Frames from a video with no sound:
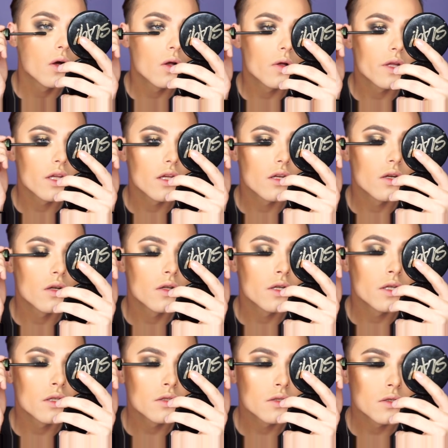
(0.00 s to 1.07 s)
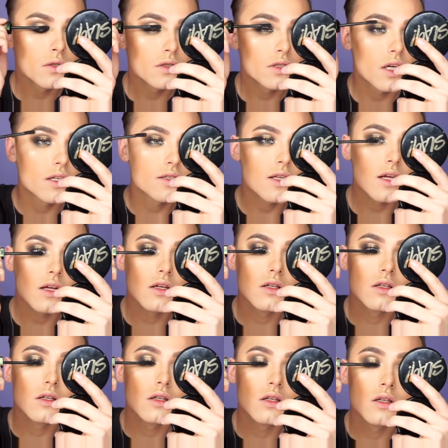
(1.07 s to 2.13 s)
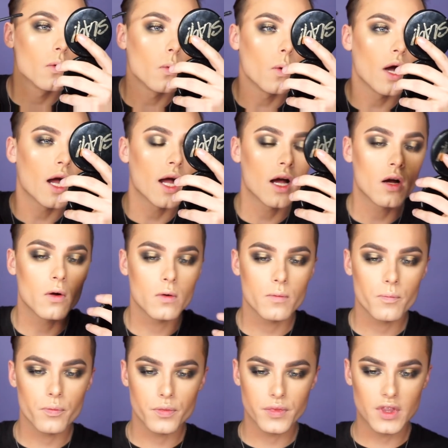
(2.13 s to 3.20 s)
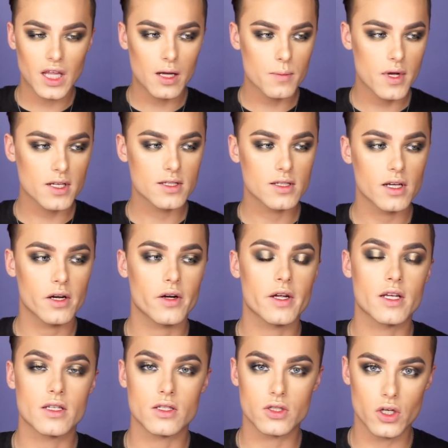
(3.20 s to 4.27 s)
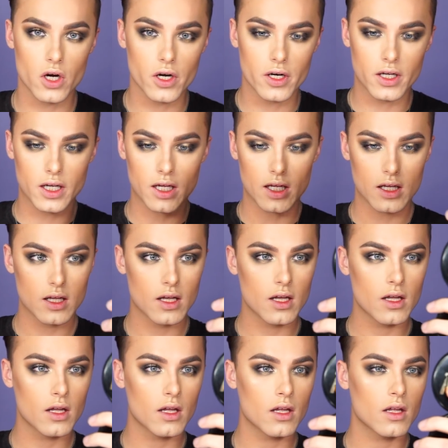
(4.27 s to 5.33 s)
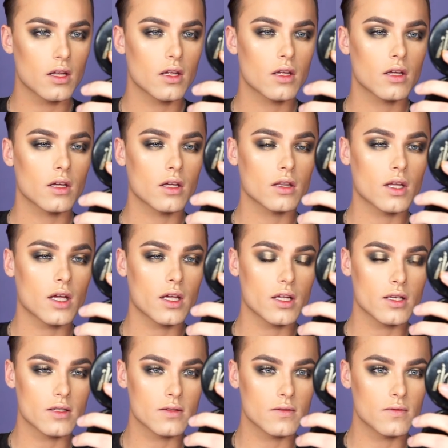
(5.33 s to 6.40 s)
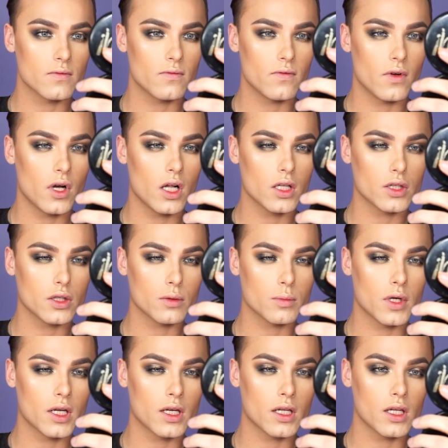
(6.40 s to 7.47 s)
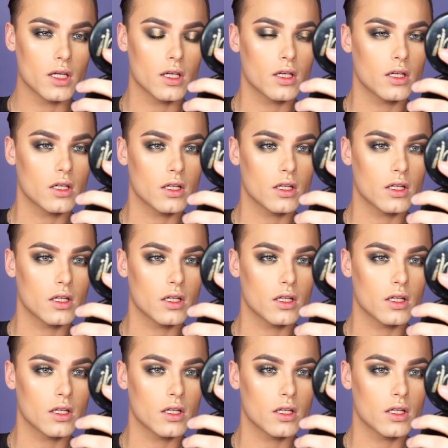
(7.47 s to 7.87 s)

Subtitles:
Holy cannolis, who says that? Wow, that mascara is dark. And that is volume, honey.